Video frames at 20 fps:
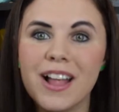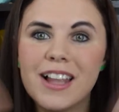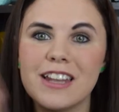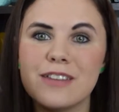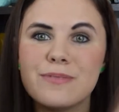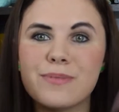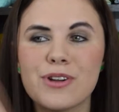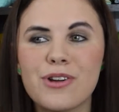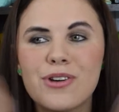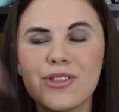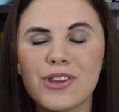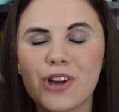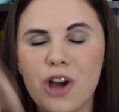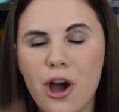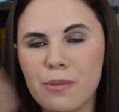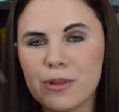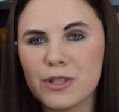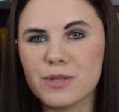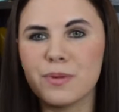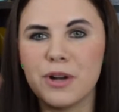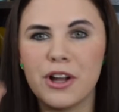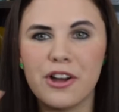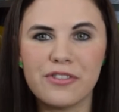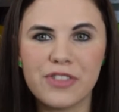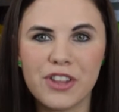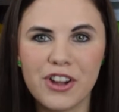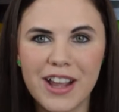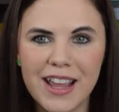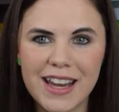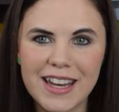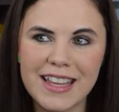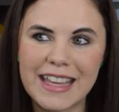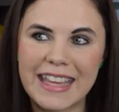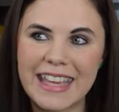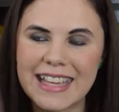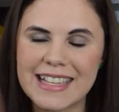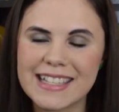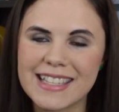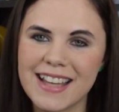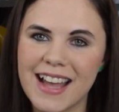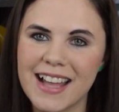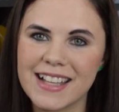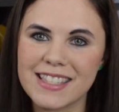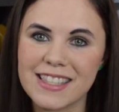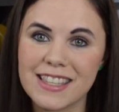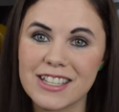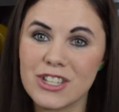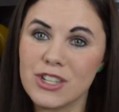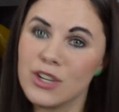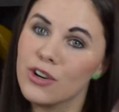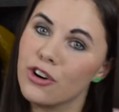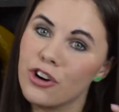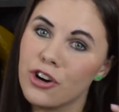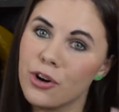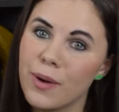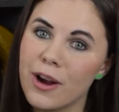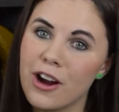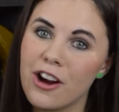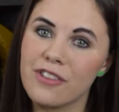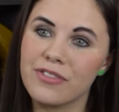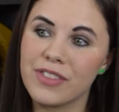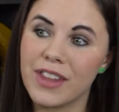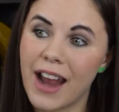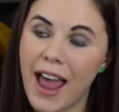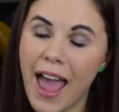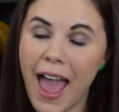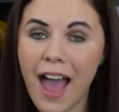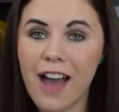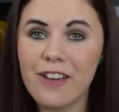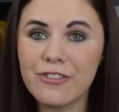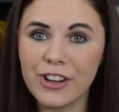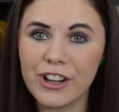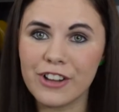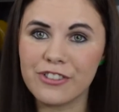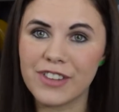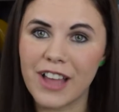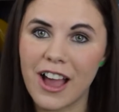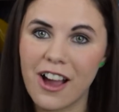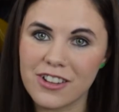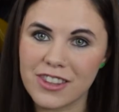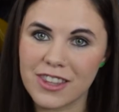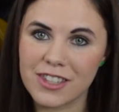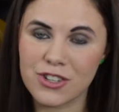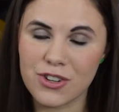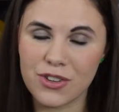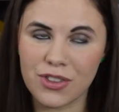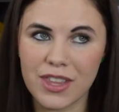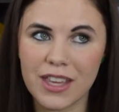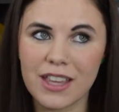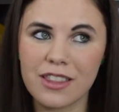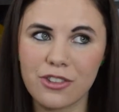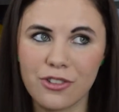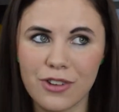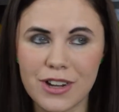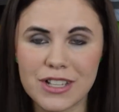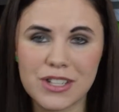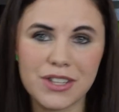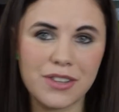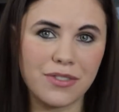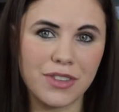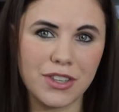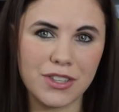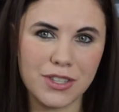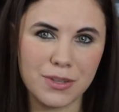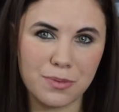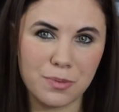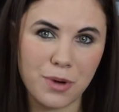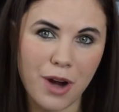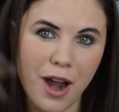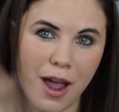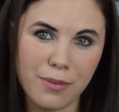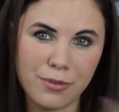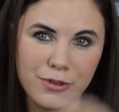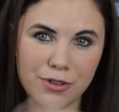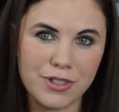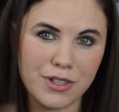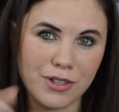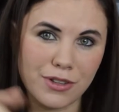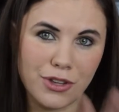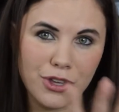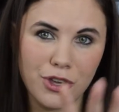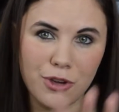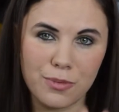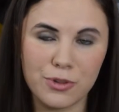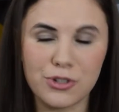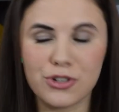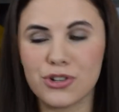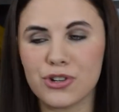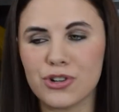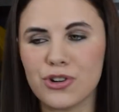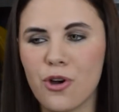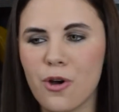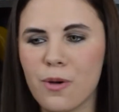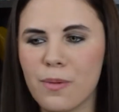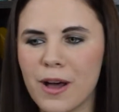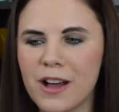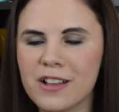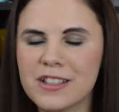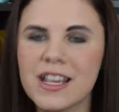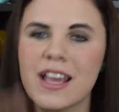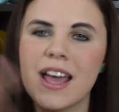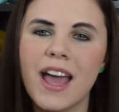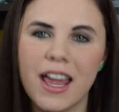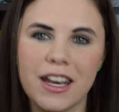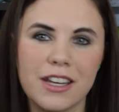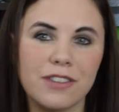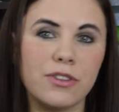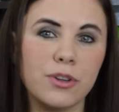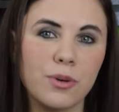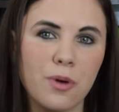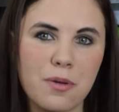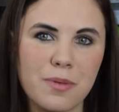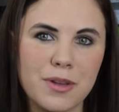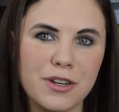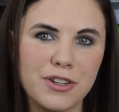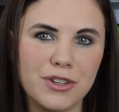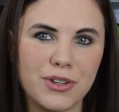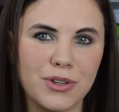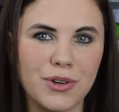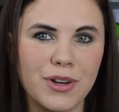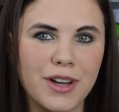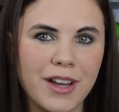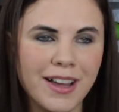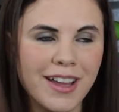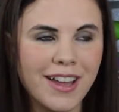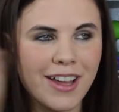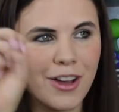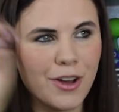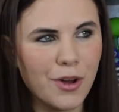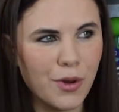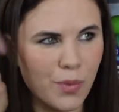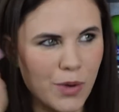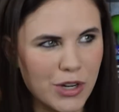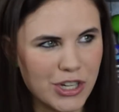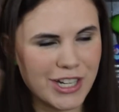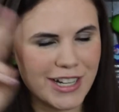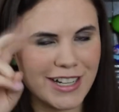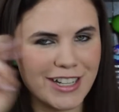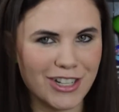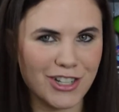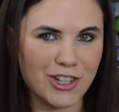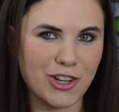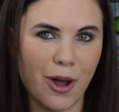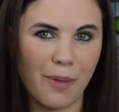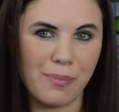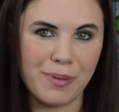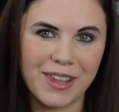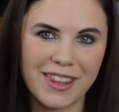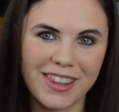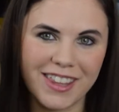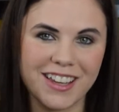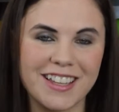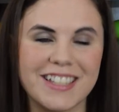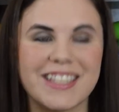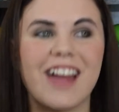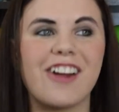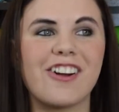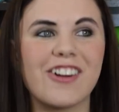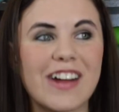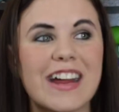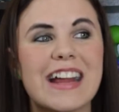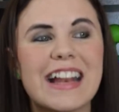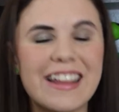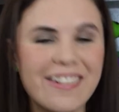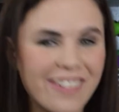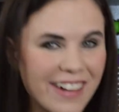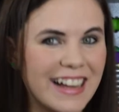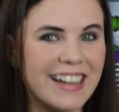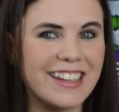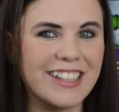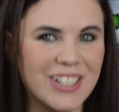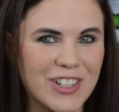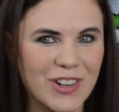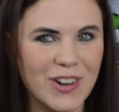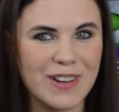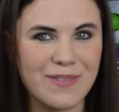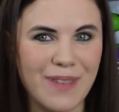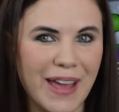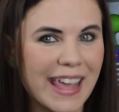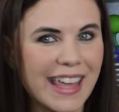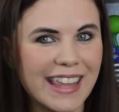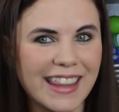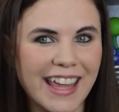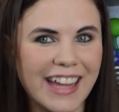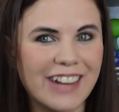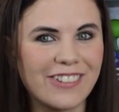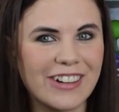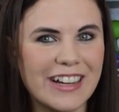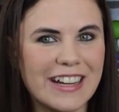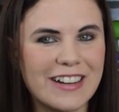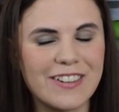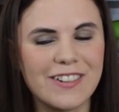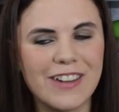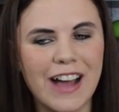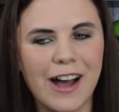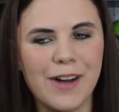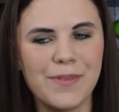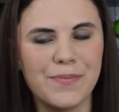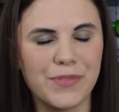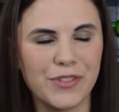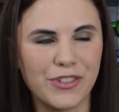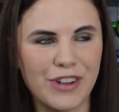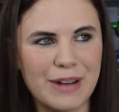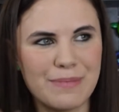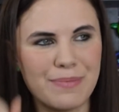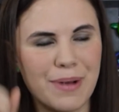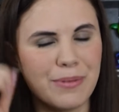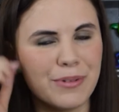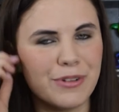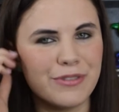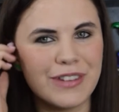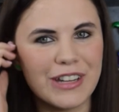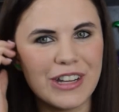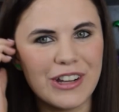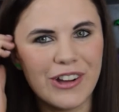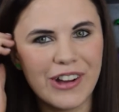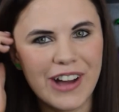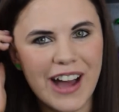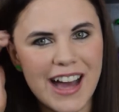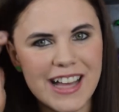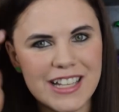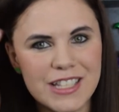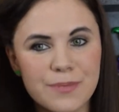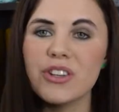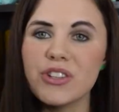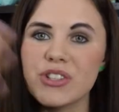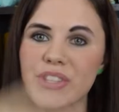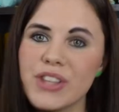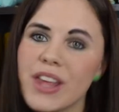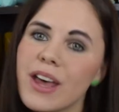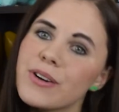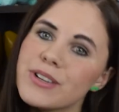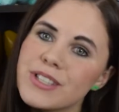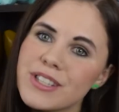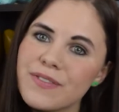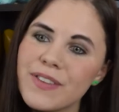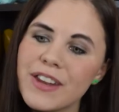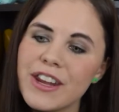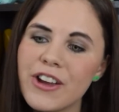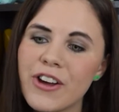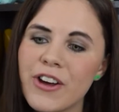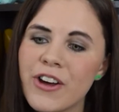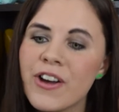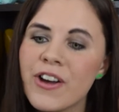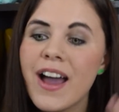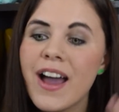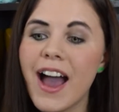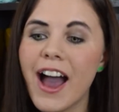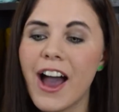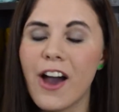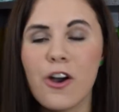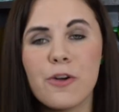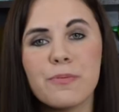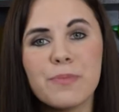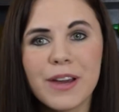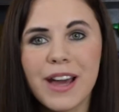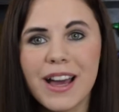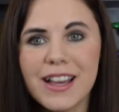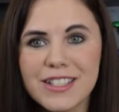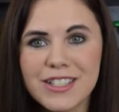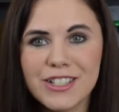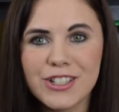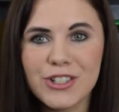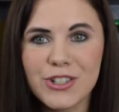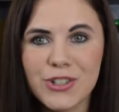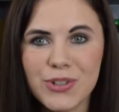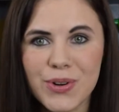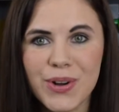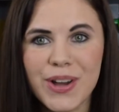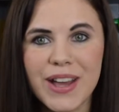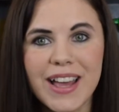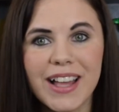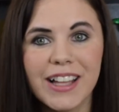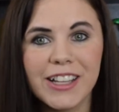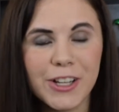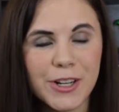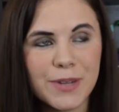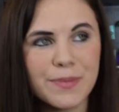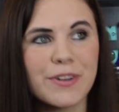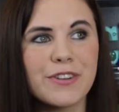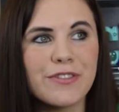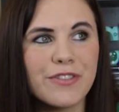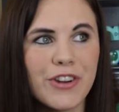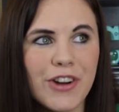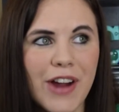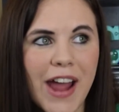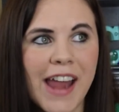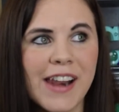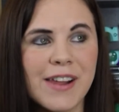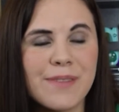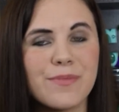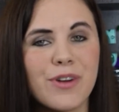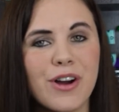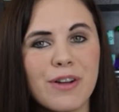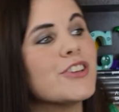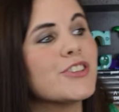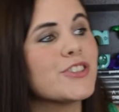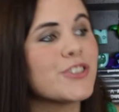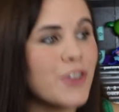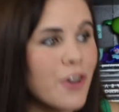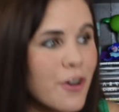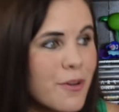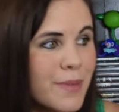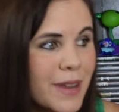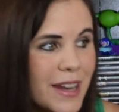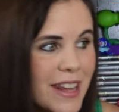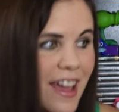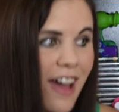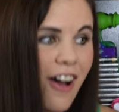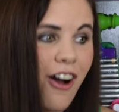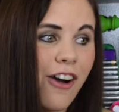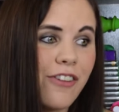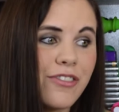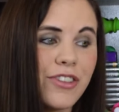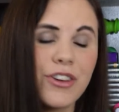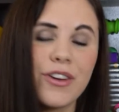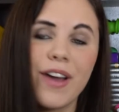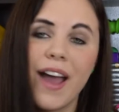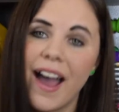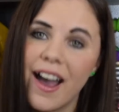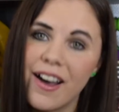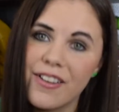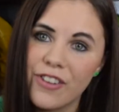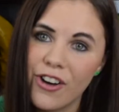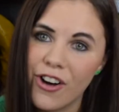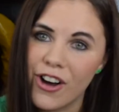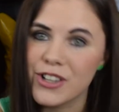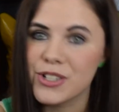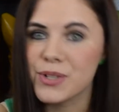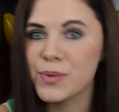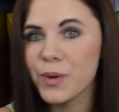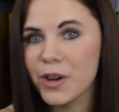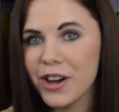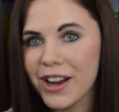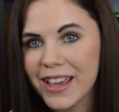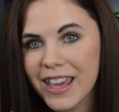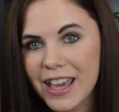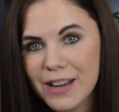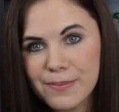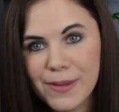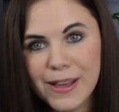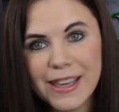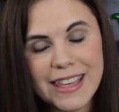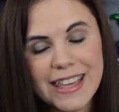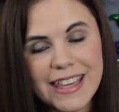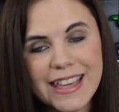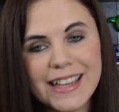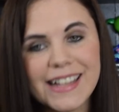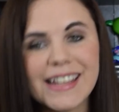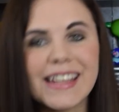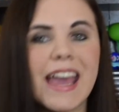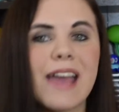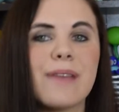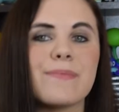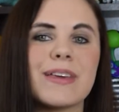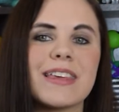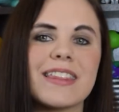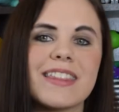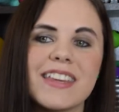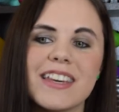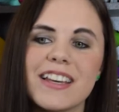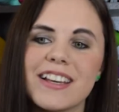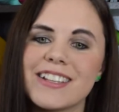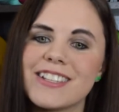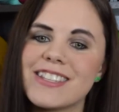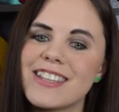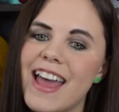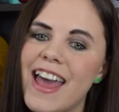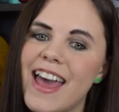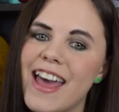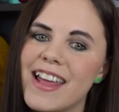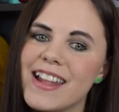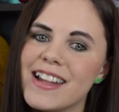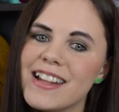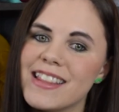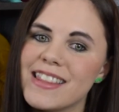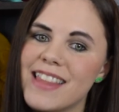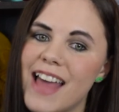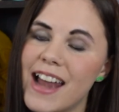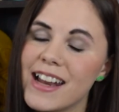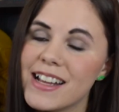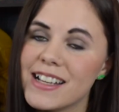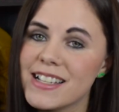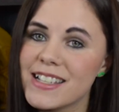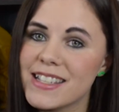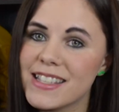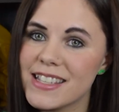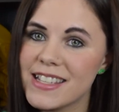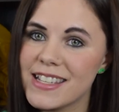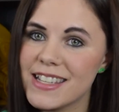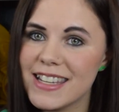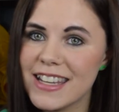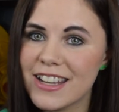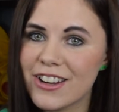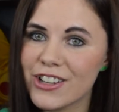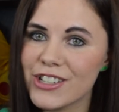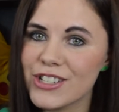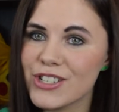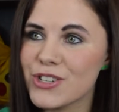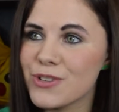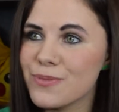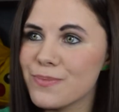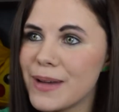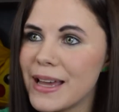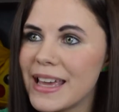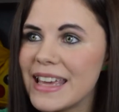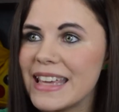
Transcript: let me know in the comments below if there are any geek sites that you're aware of that I have left out that you think the rest of the subscribers and the humans should know about. And if you want me to do a wish list shopping thing, because I really enjoyed making that Redbubble video, guys. So that was the video. I hope you guys did enjoy. A little bit of a random one. So many of you have asked where I get my geek and gaming things, and that is the secret to my